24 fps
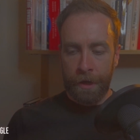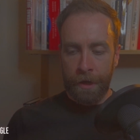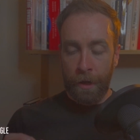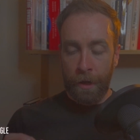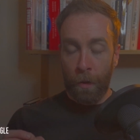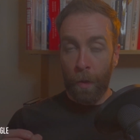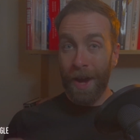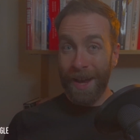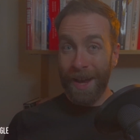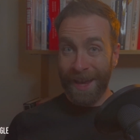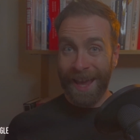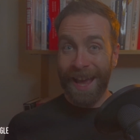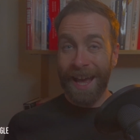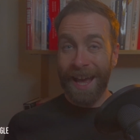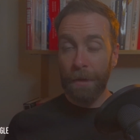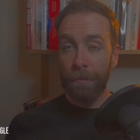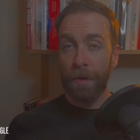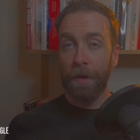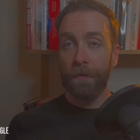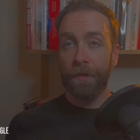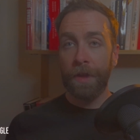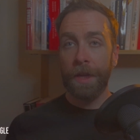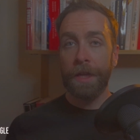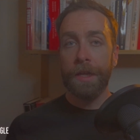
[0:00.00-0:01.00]
What I can
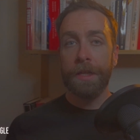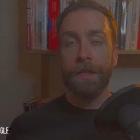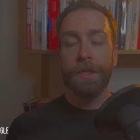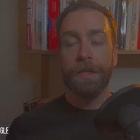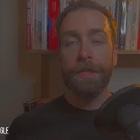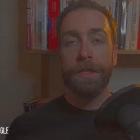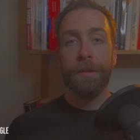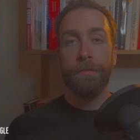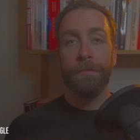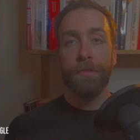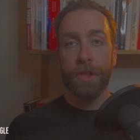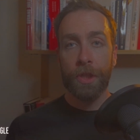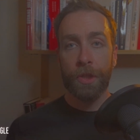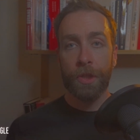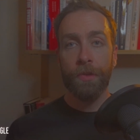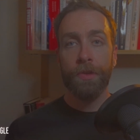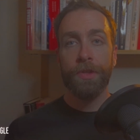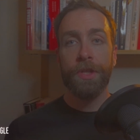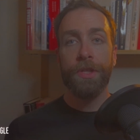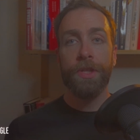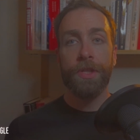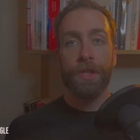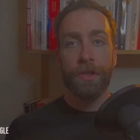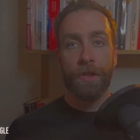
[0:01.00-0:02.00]
provide is some
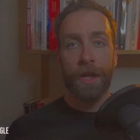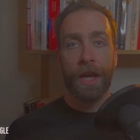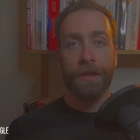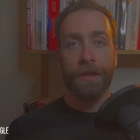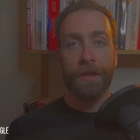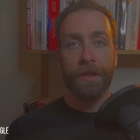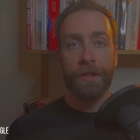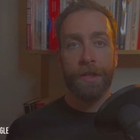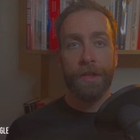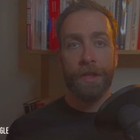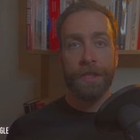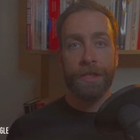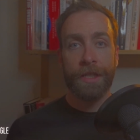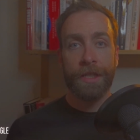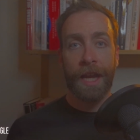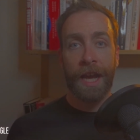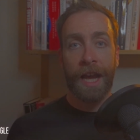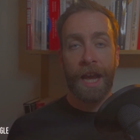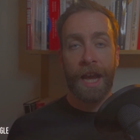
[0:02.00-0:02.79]
tools and strategies that